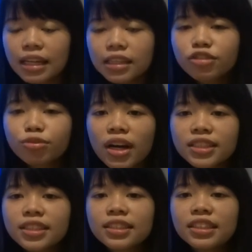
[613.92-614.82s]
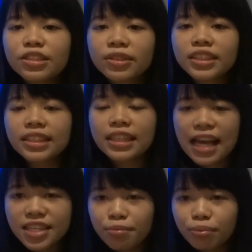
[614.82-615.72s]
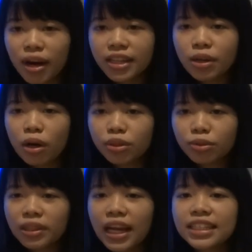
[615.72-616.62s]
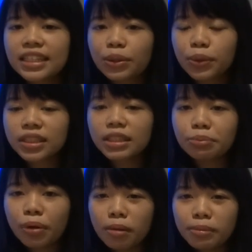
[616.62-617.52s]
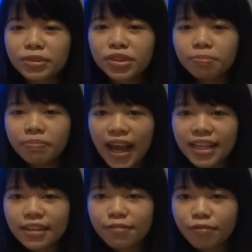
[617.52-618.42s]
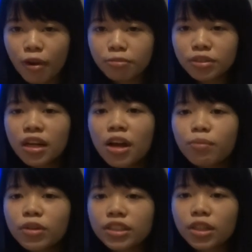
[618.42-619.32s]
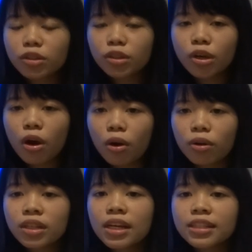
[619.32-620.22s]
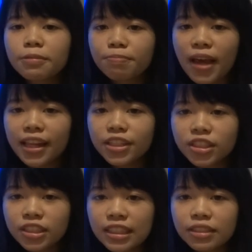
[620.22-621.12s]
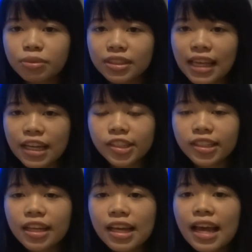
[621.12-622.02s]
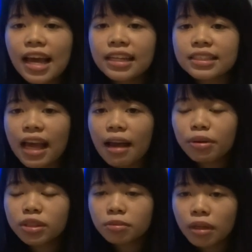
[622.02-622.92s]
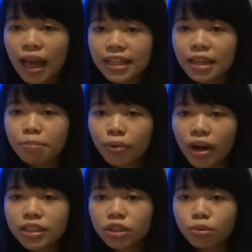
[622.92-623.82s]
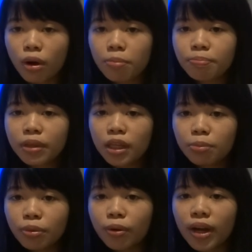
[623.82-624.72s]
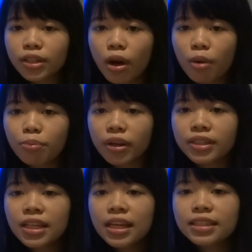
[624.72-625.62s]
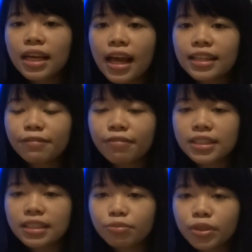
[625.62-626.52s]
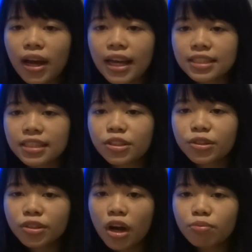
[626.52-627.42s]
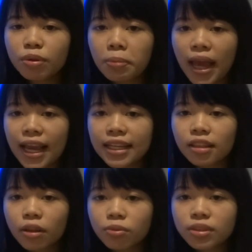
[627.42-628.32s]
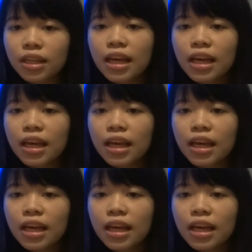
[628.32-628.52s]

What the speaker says: The drastic decrease in asset price also created liquidity problems to banks and firms, which is also called the balance sheet recession. As the asset price dropped, people and corporates that had invested in real estate could not repay the loans.